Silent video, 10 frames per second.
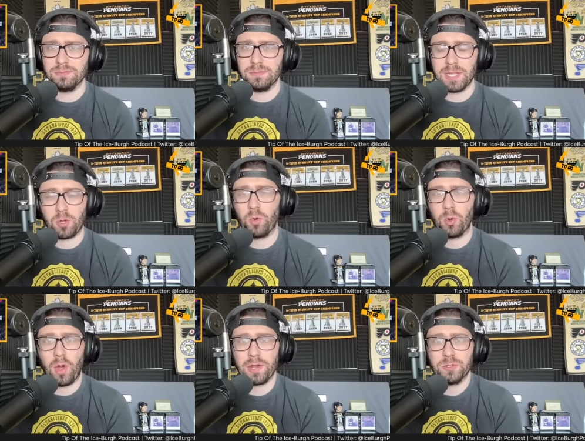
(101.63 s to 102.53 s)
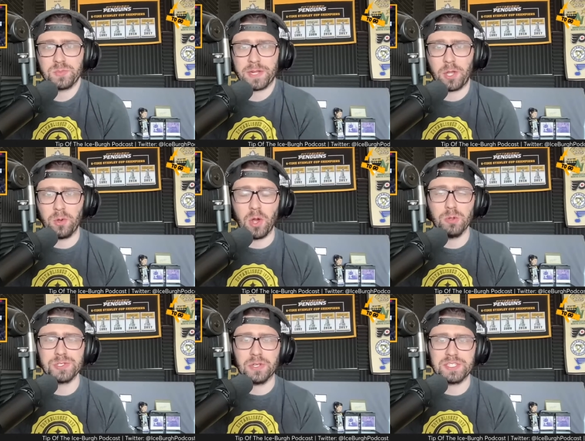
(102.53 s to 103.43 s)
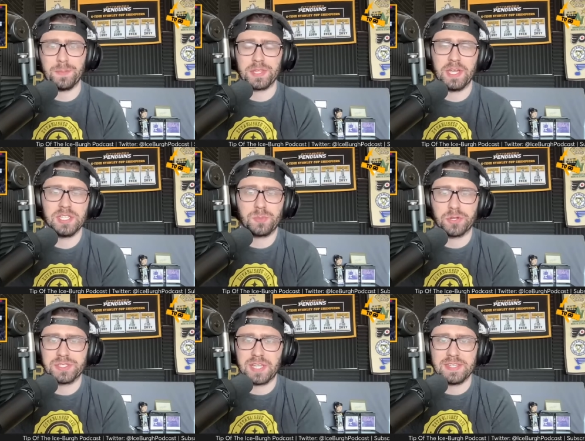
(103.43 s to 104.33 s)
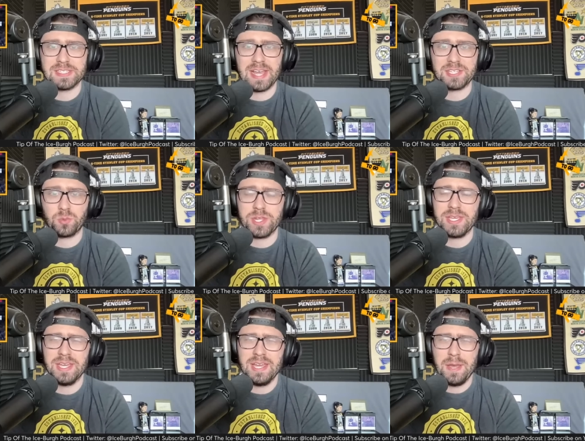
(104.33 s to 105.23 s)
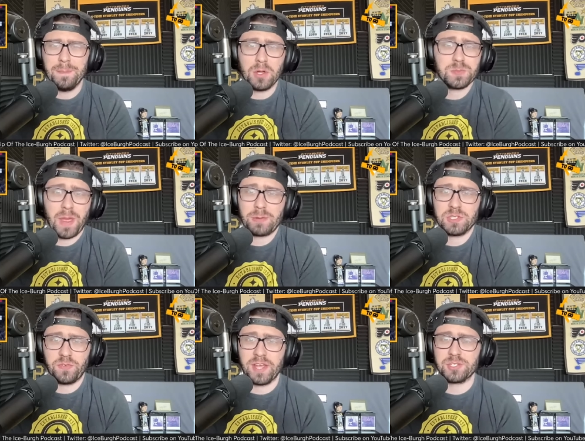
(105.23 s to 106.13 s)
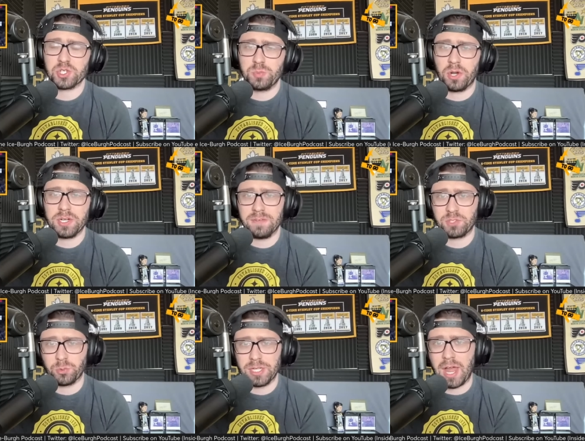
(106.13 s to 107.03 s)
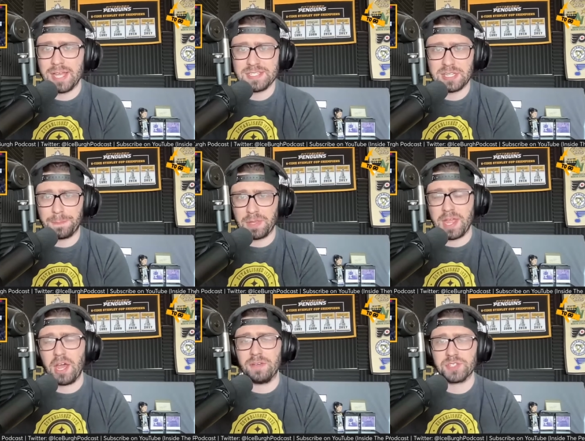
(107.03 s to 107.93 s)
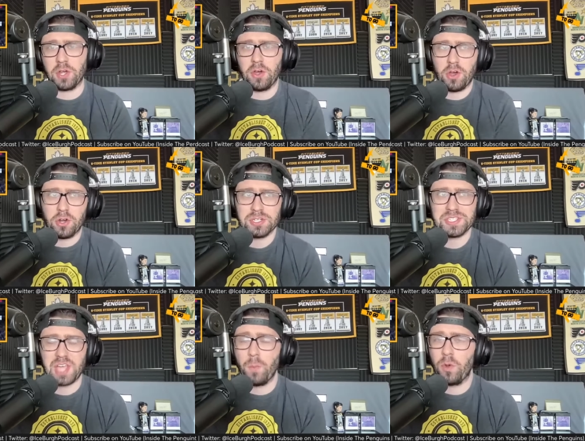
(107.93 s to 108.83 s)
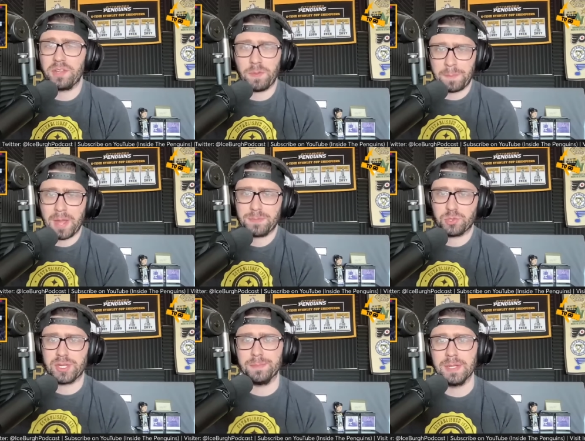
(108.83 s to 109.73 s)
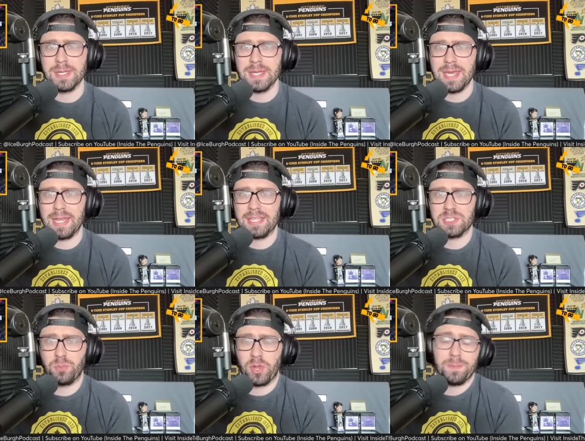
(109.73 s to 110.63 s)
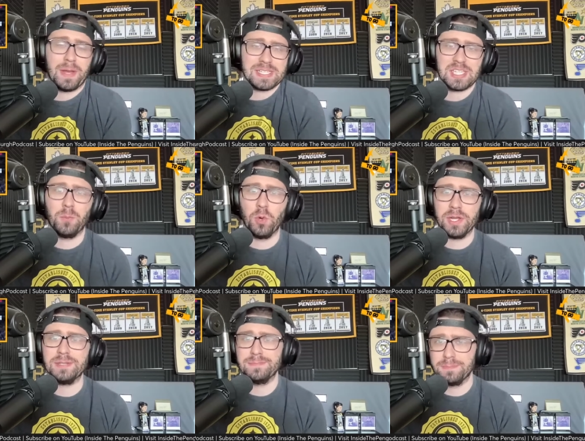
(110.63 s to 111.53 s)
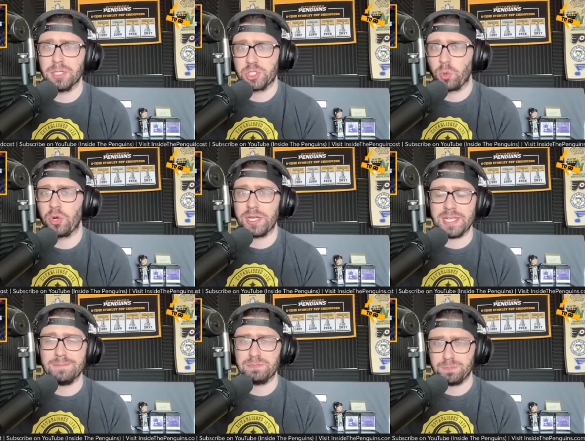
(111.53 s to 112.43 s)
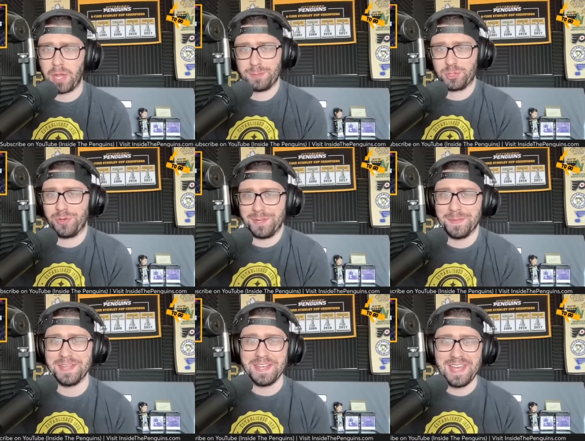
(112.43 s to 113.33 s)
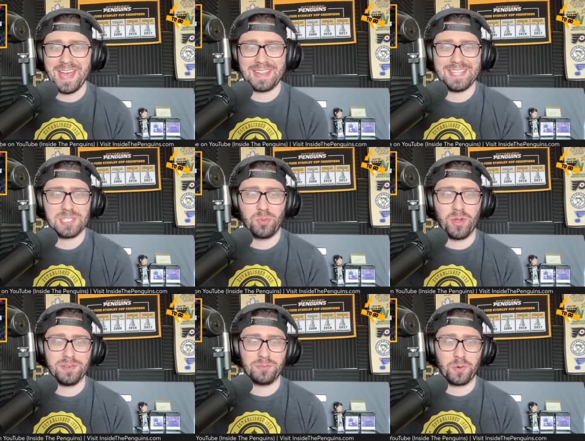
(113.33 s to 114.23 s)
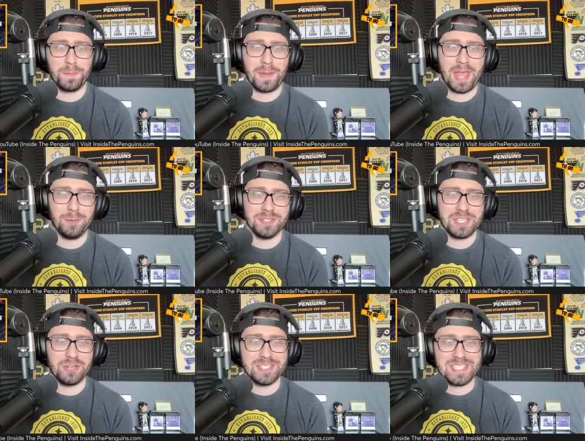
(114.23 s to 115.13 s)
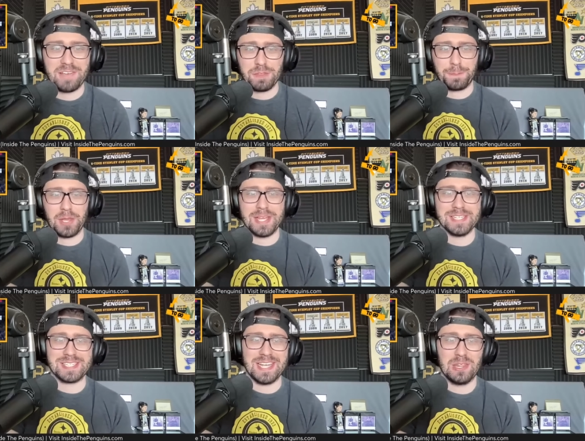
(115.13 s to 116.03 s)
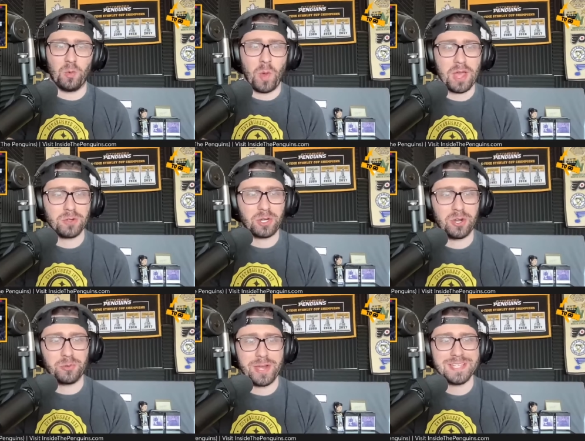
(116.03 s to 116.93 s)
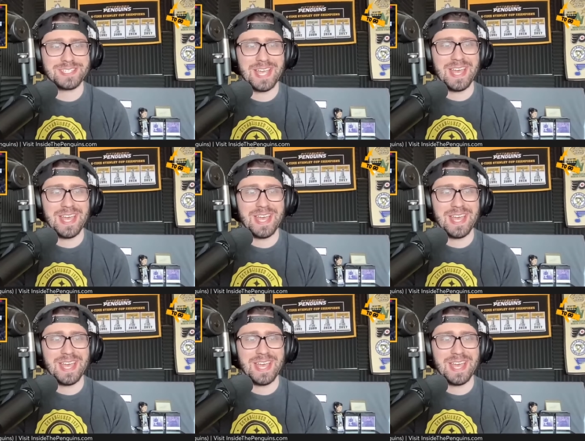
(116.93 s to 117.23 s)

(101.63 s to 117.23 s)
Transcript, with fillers: Nick Horwat, who's my co host on Tip of the Ice-Burgh, said this last week most Penguins fans are smart enough to realize that the playoffs are somewhat of a pipe dream at this point, and by somewhat majority pipe dream at this point for the Penguins. They're in seventh place in the wild card race